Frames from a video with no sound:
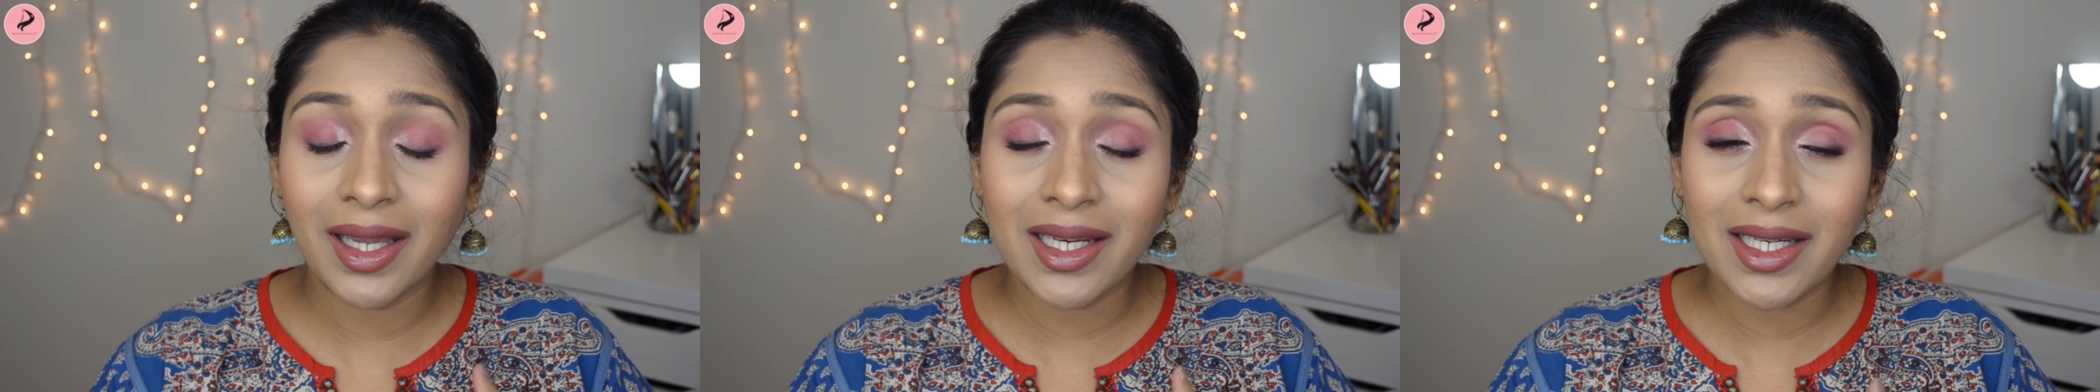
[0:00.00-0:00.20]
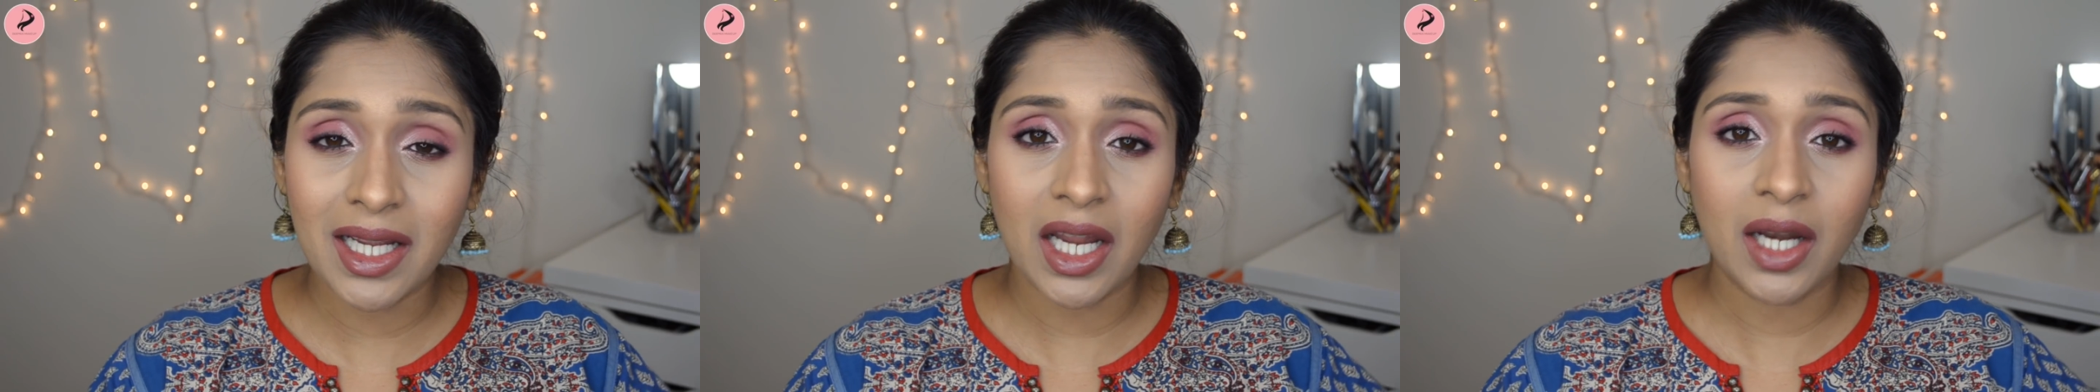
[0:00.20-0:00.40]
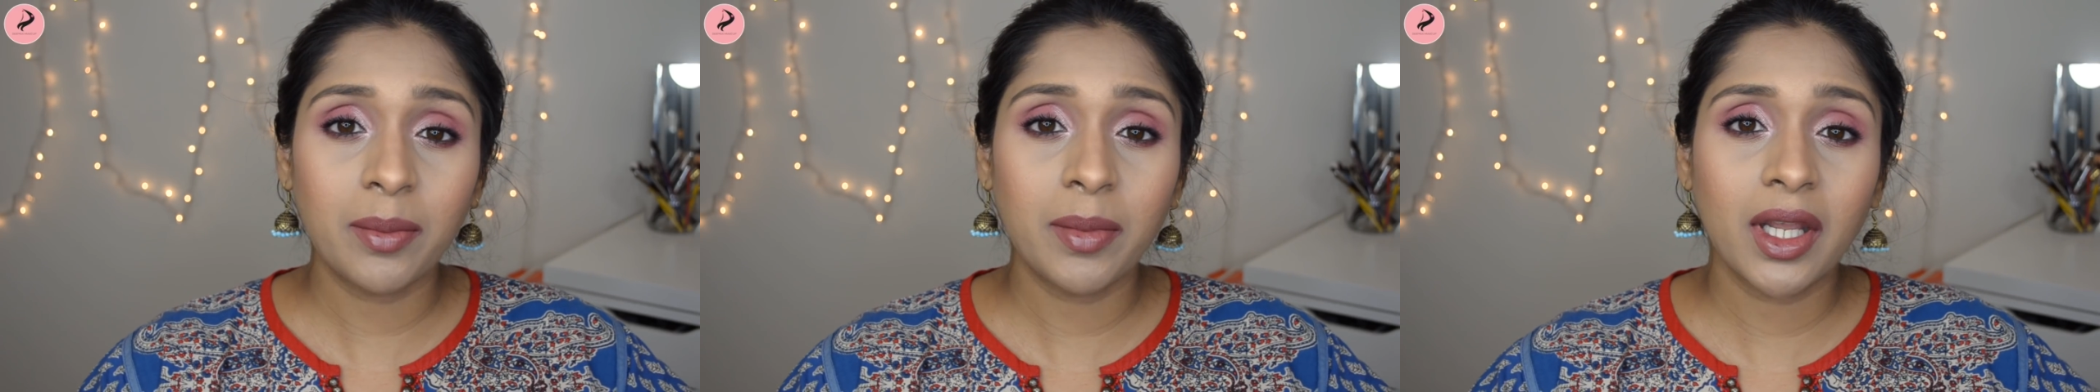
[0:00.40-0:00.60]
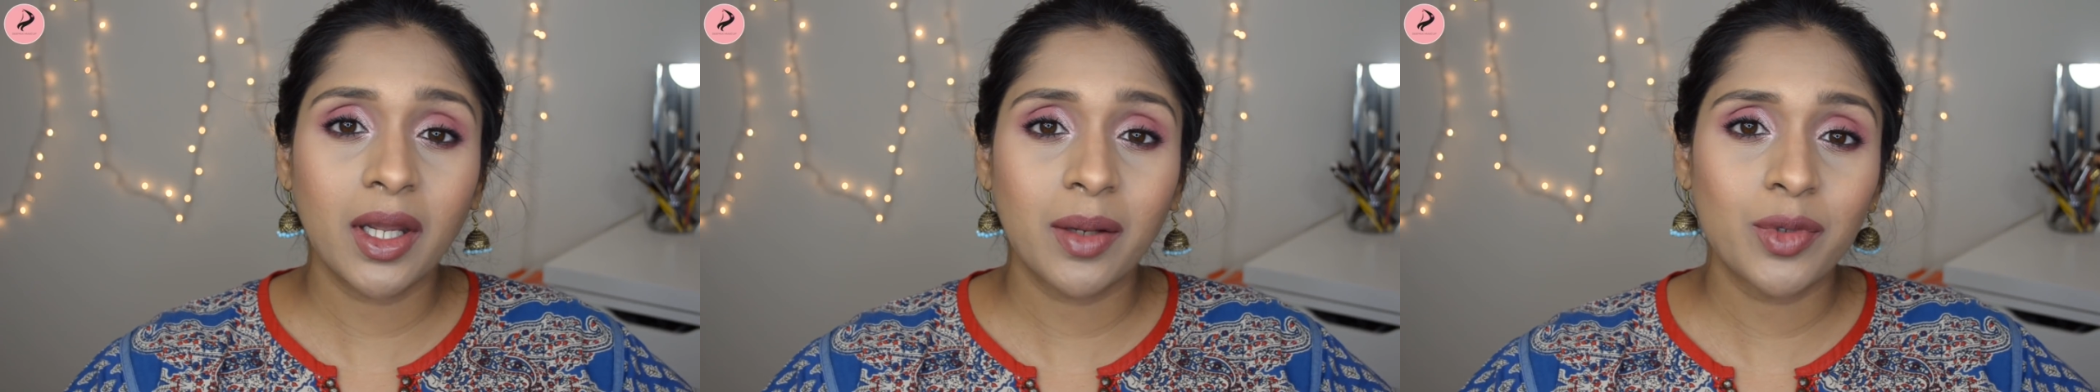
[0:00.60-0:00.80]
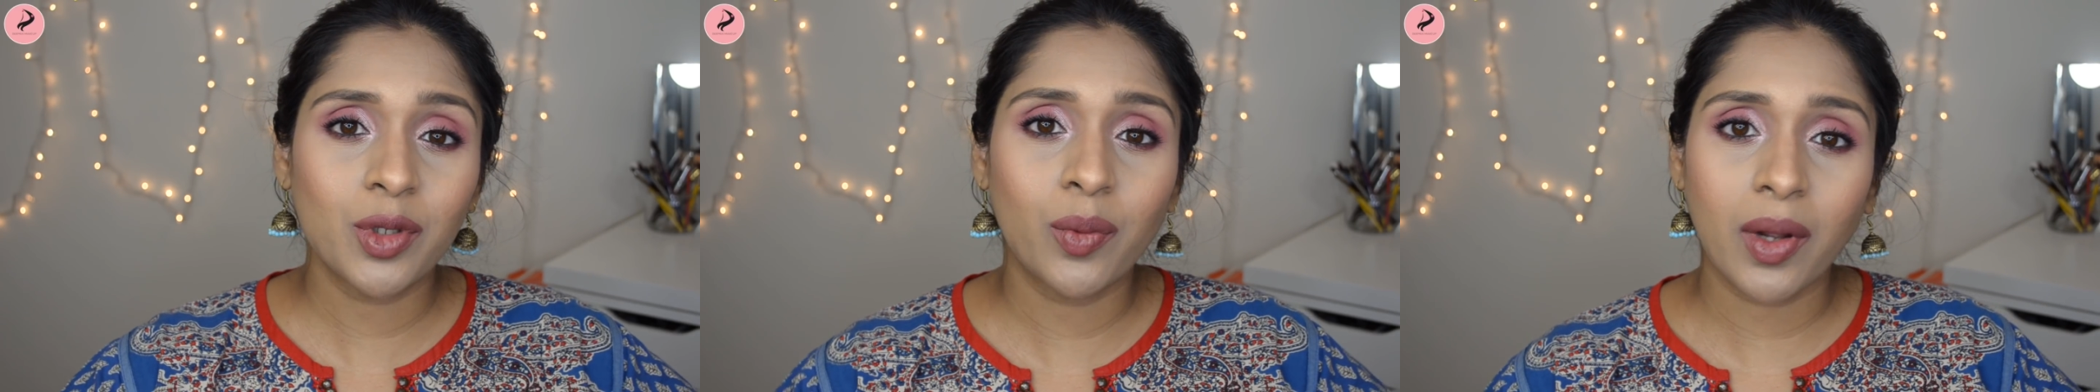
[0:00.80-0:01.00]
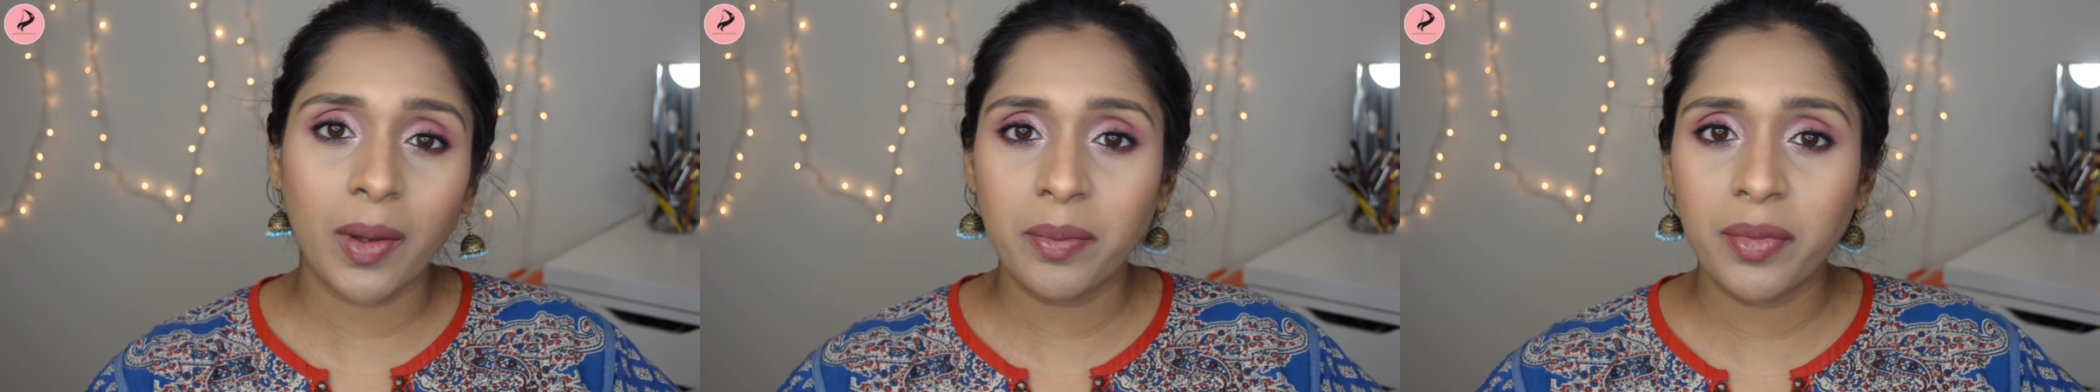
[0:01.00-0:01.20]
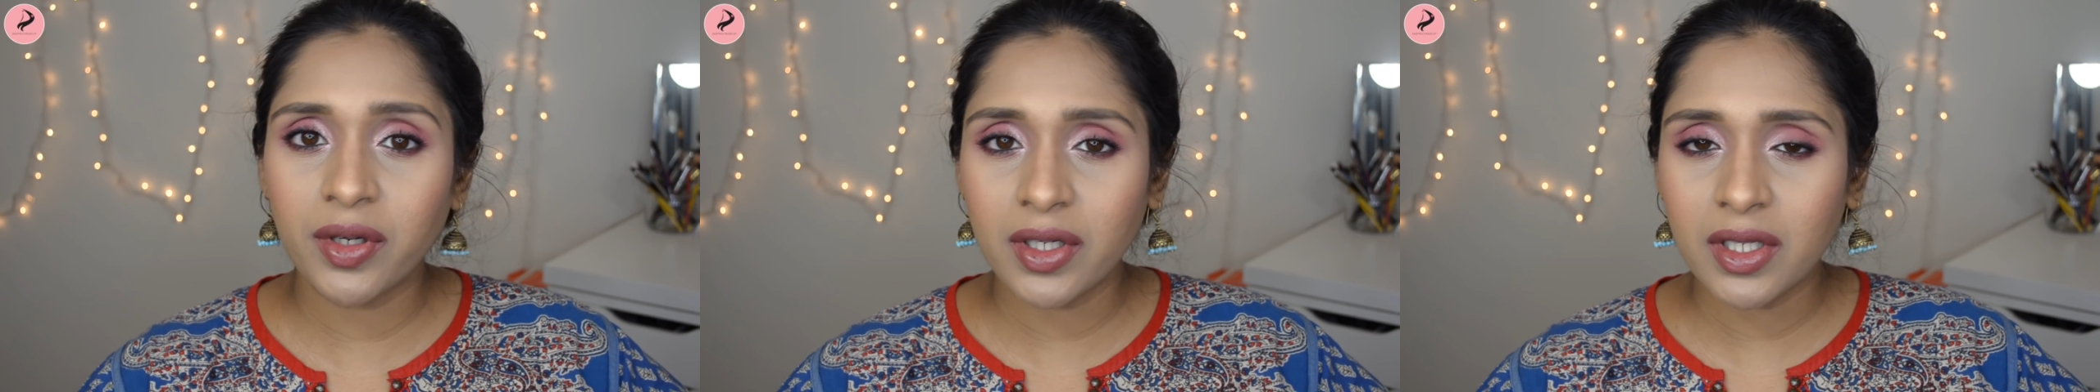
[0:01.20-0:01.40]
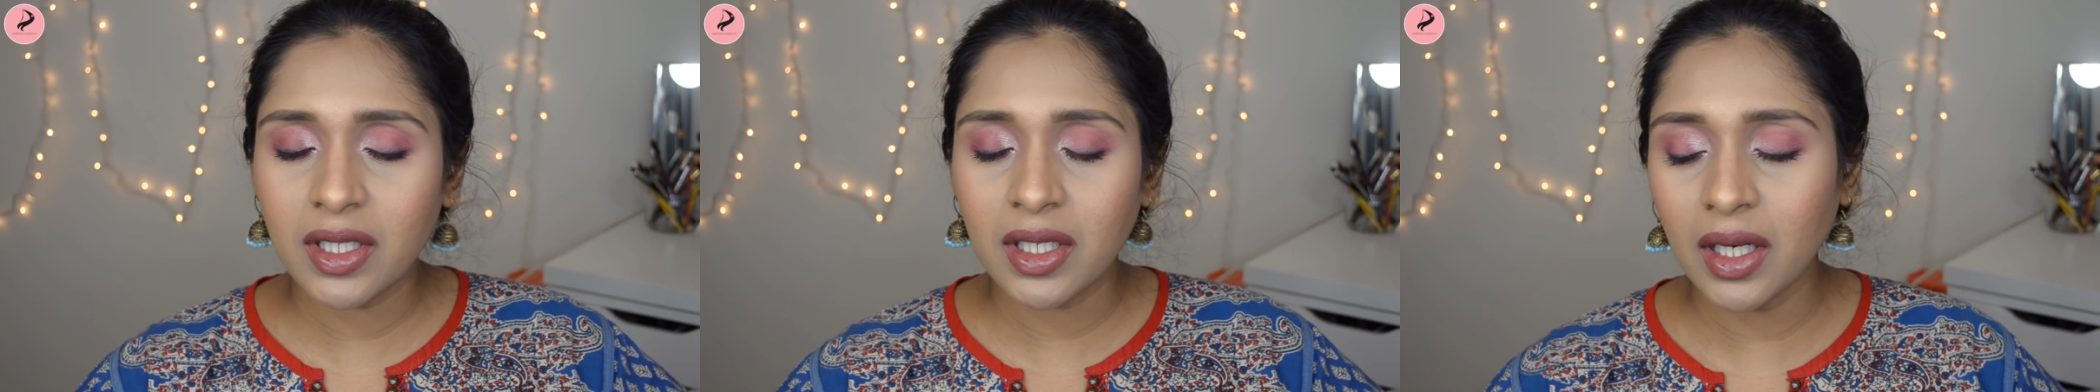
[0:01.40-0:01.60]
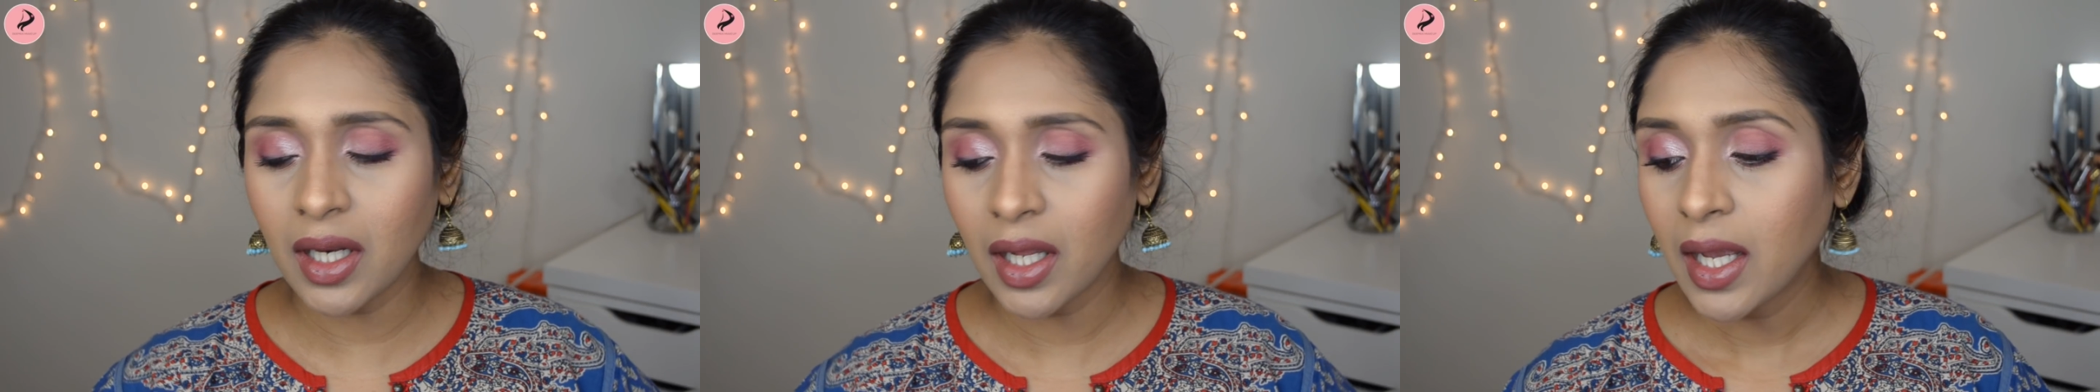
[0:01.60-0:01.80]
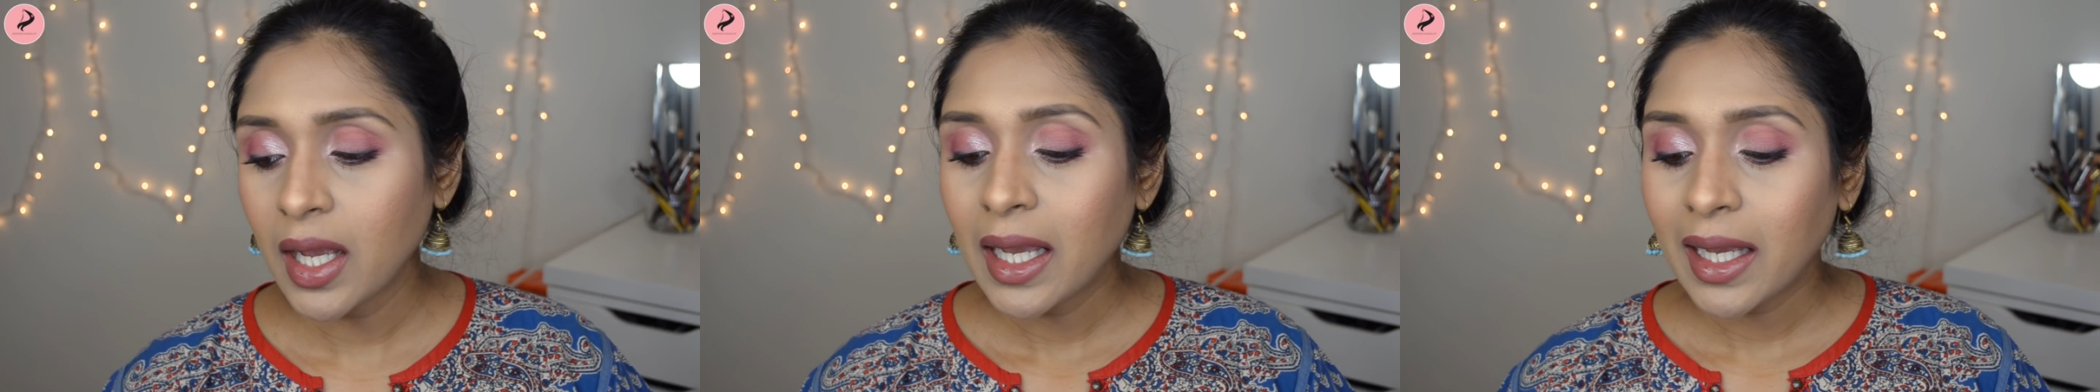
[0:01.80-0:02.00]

entire makeup to one person.